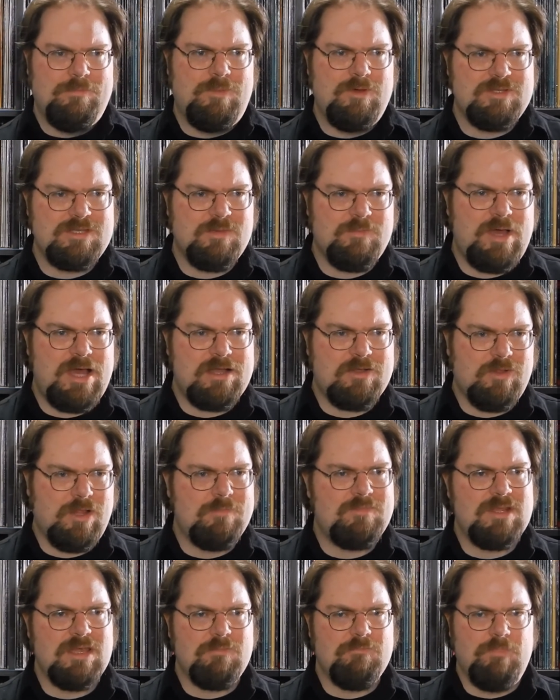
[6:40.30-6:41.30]

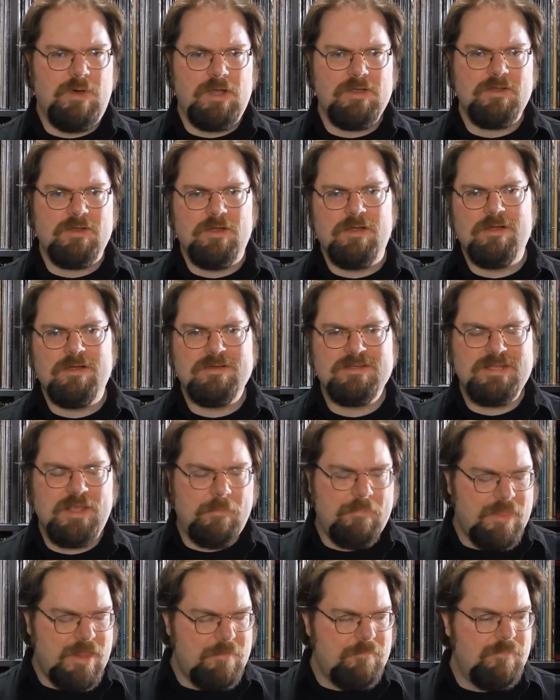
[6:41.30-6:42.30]
post-apocalyptic bunker or
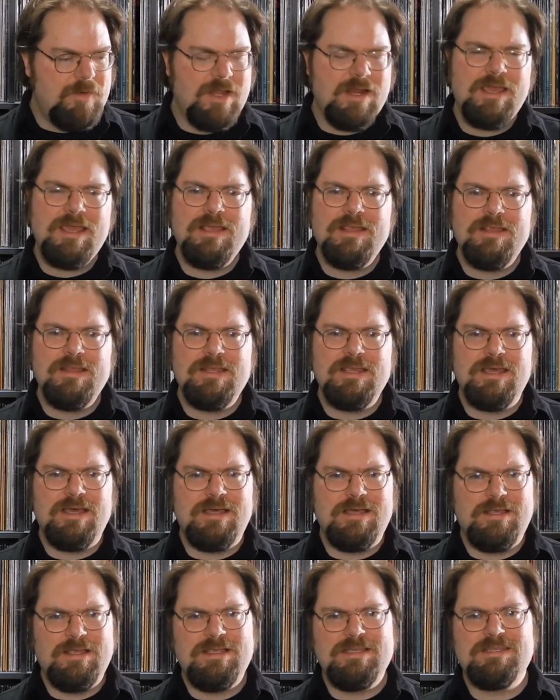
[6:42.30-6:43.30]
something, but it
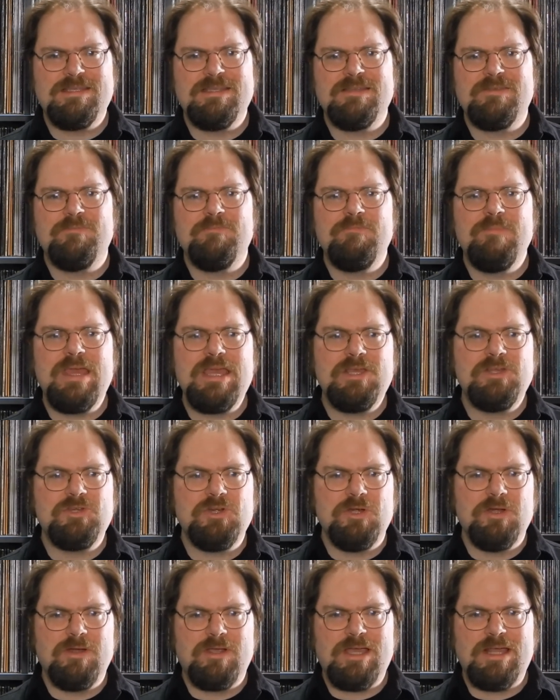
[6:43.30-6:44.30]
is this
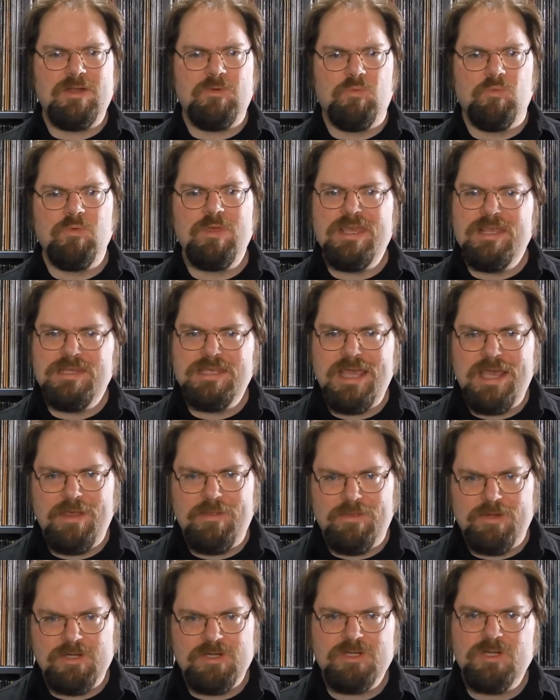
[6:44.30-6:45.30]
major kind of
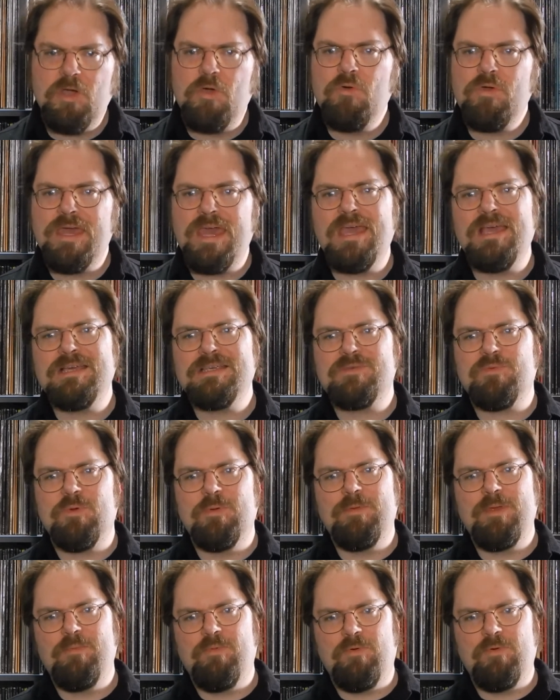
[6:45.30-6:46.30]
retailer showcase
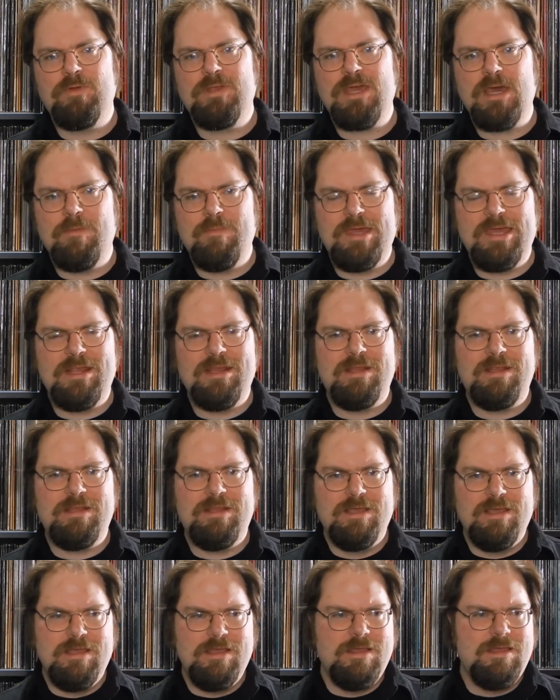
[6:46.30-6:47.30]
where people would come in and,
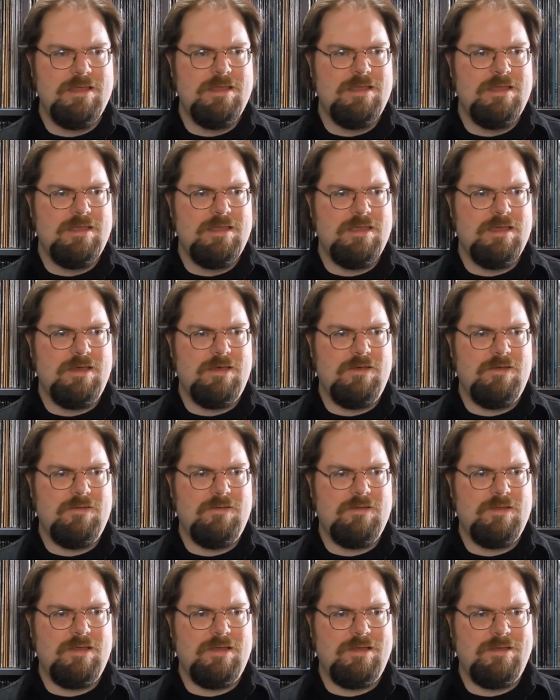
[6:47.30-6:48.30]
you
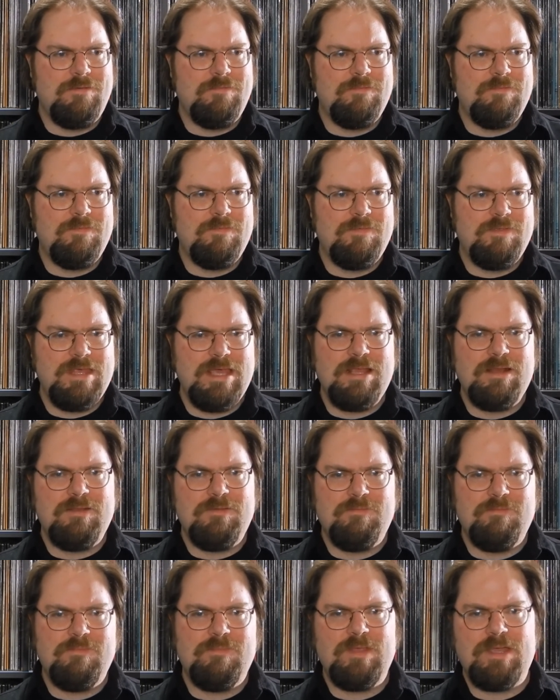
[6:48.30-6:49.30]
know,
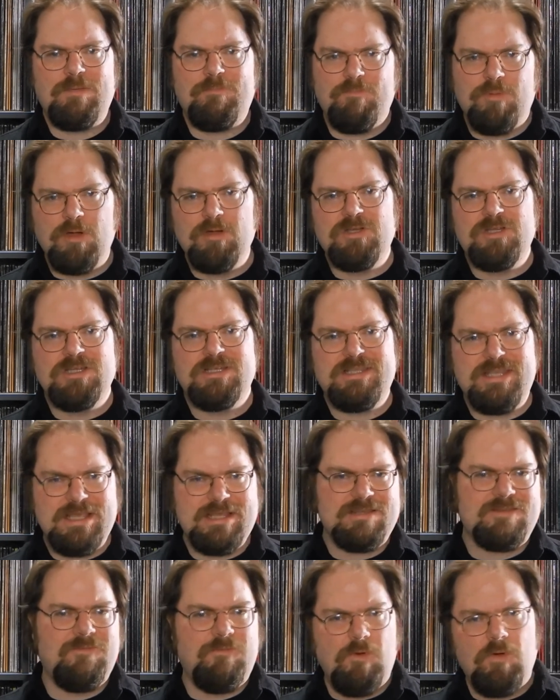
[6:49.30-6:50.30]
then like purchase
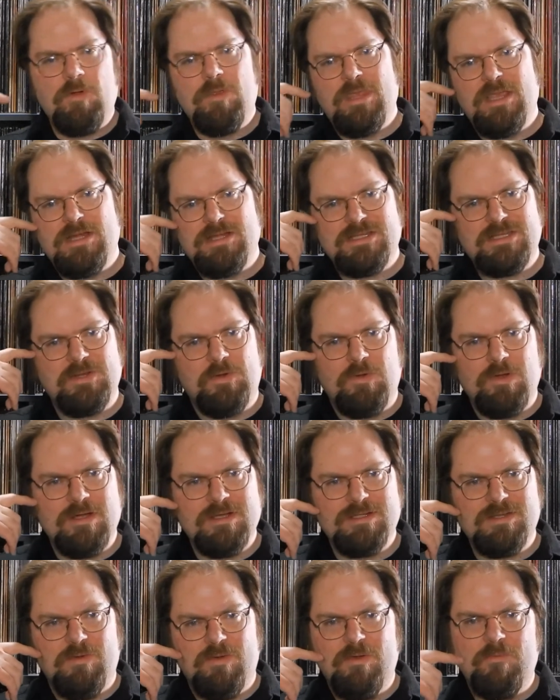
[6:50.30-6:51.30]
things for their
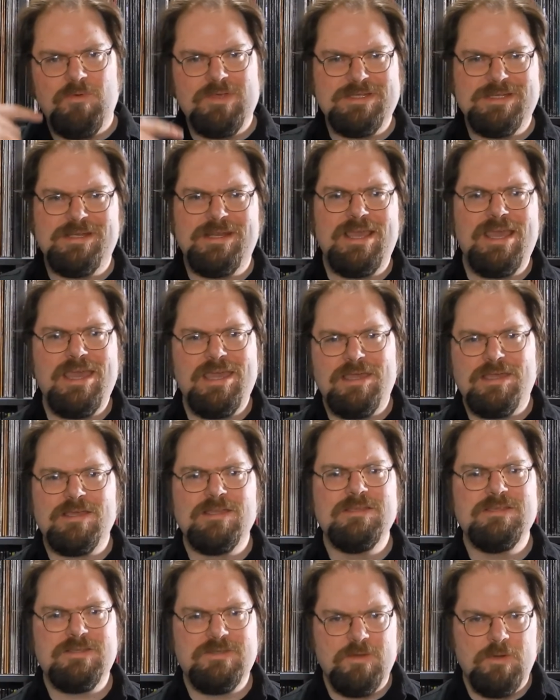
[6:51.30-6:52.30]
store. So it wasn't a
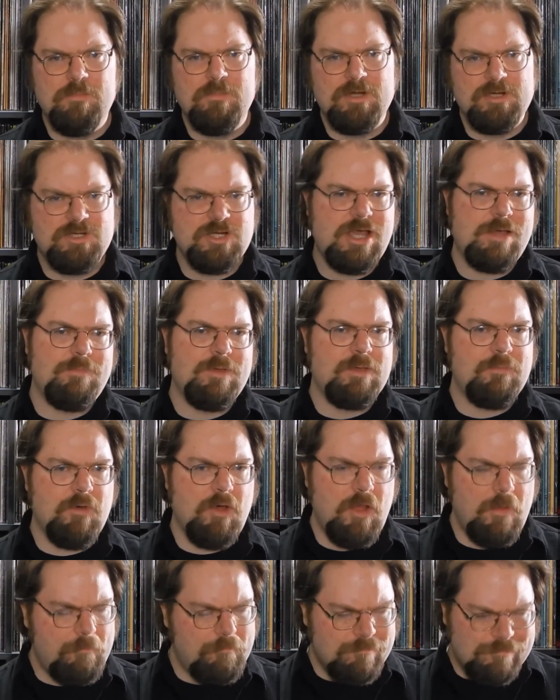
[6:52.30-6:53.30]
consumer shopping
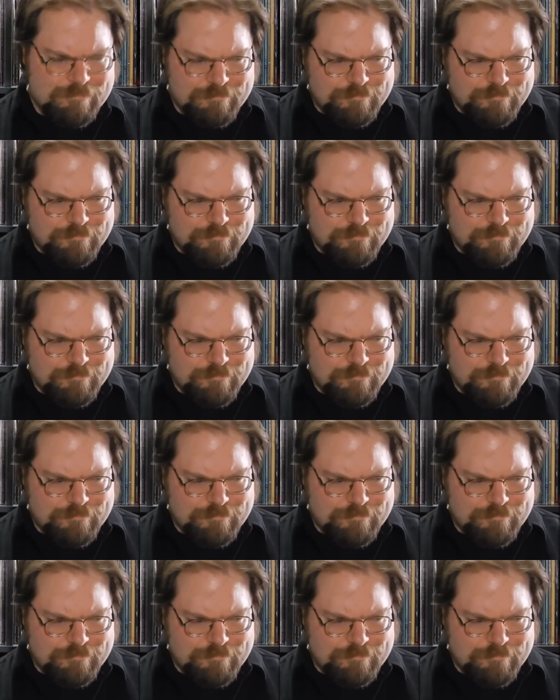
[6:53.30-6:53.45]
mall.